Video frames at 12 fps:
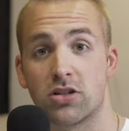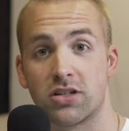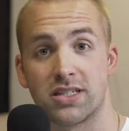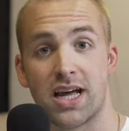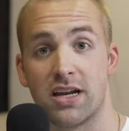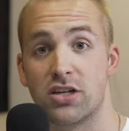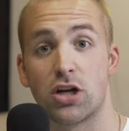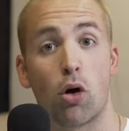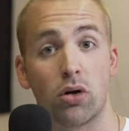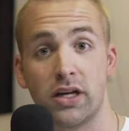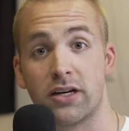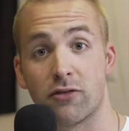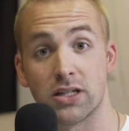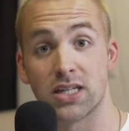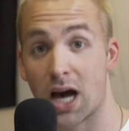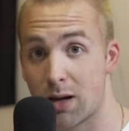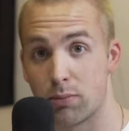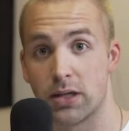are set in totally different
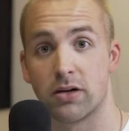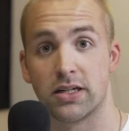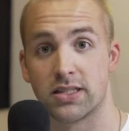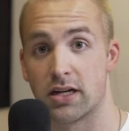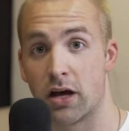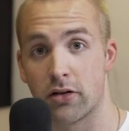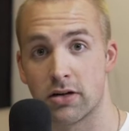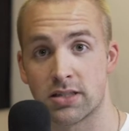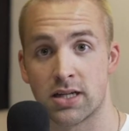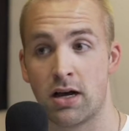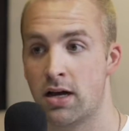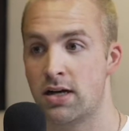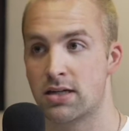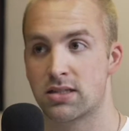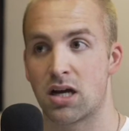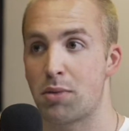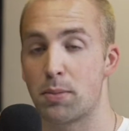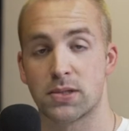time periods than others.
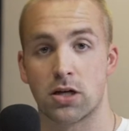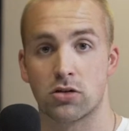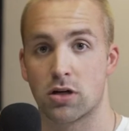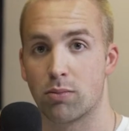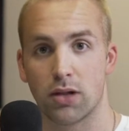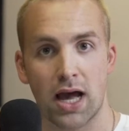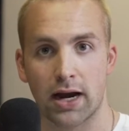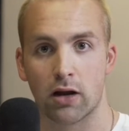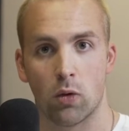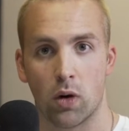Some episodes are black and